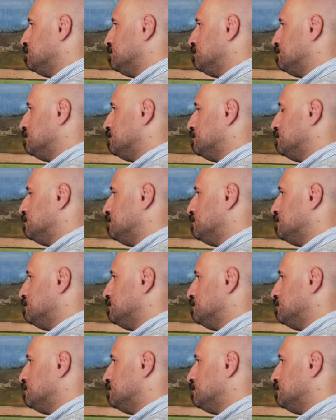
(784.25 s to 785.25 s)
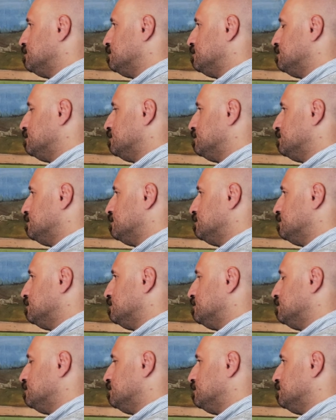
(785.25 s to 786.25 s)

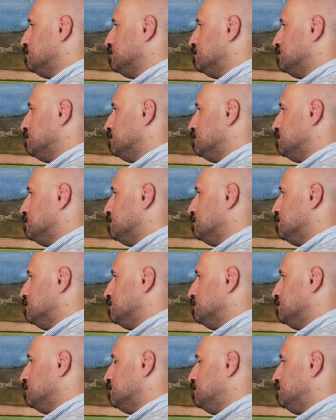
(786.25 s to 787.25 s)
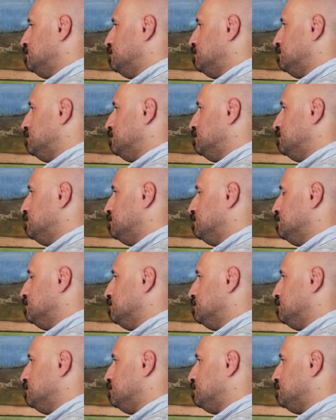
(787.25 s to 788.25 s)

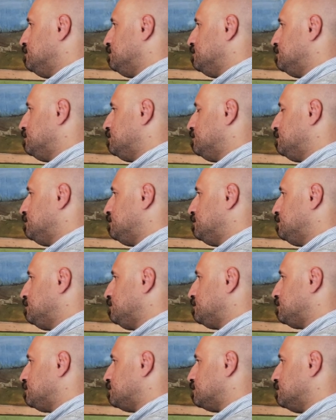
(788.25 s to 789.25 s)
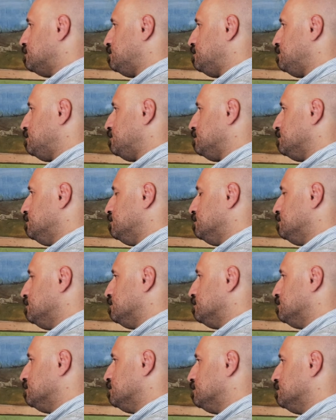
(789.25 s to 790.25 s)

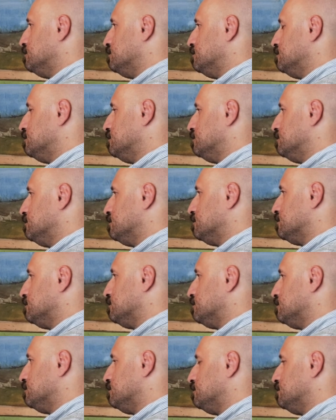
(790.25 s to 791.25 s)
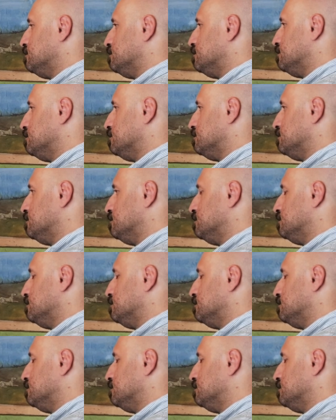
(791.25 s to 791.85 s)
(silent)